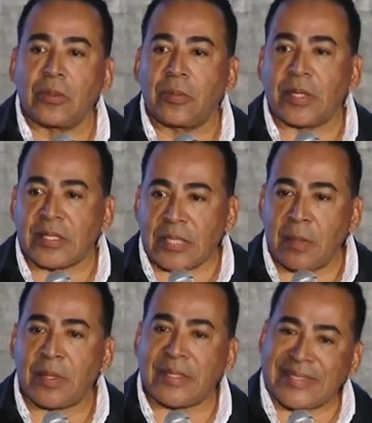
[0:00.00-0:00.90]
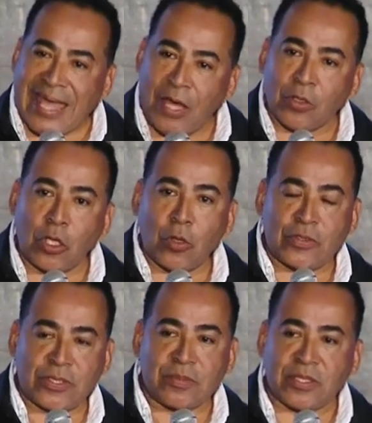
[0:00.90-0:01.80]
Because I'm going to
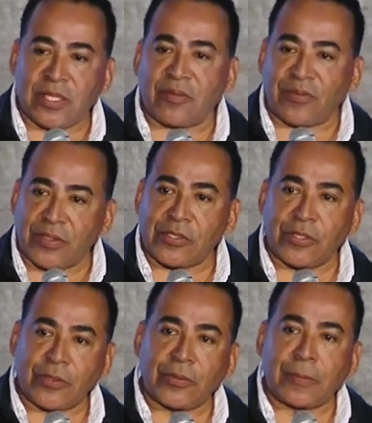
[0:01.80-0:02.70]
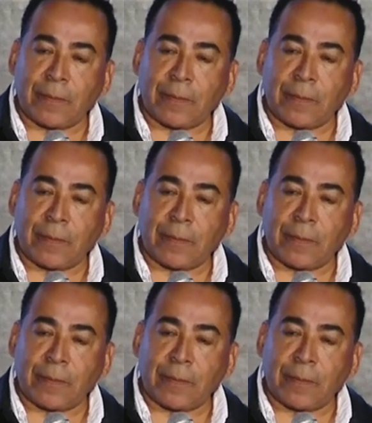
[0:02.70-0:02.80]
download some stuff into you.